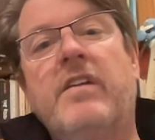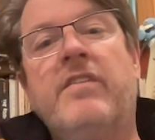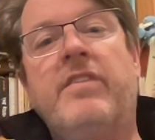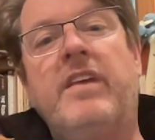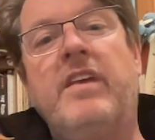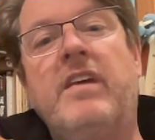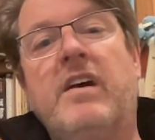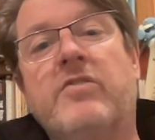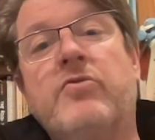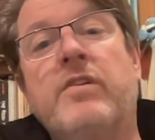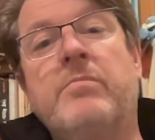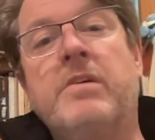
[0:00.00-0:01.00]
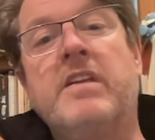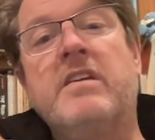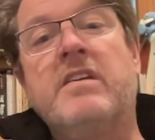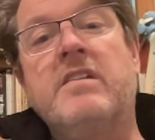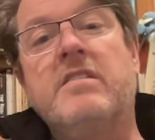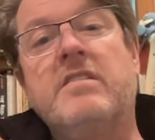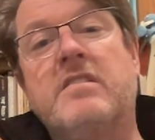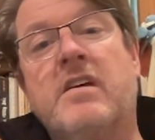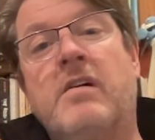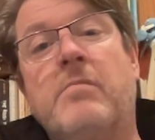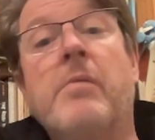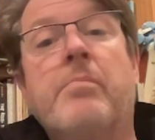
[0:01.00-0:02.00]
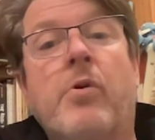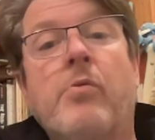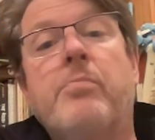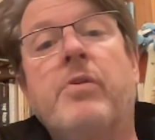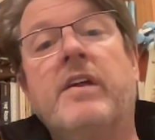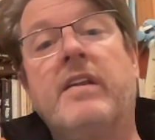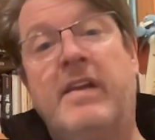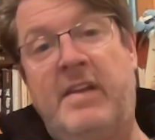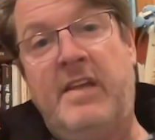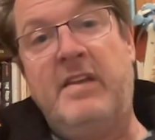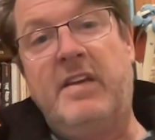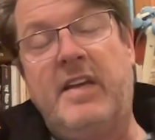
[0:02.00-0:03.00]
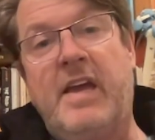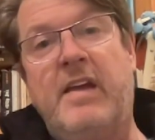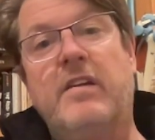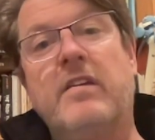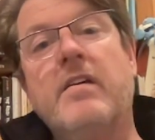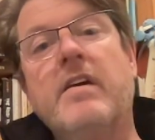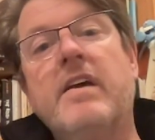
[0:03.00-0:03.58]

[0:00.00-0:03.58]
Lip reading: the treatment is appropriate and indicated.